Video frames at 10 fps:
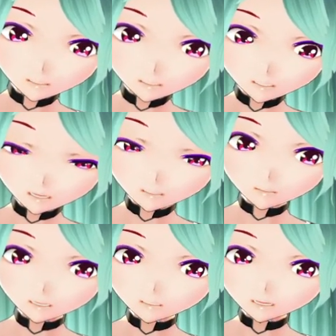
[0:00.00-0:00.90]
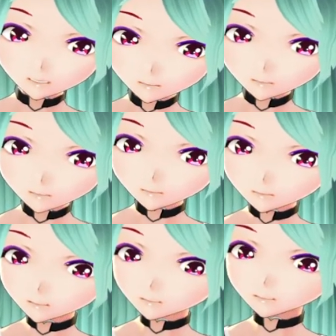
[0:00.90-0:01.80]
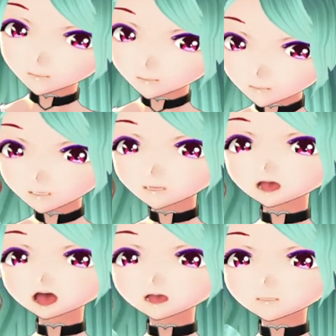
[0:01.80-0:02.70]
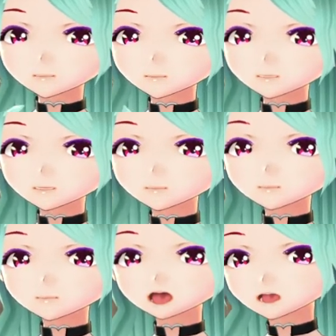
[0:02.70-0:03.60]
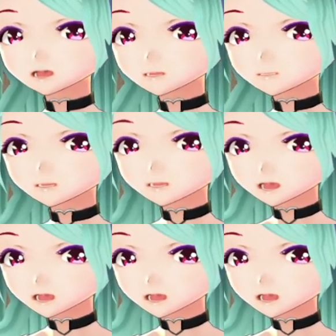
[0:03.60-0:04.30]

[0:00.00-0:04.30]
A feeling that something was very wrong came over Lou, and he felt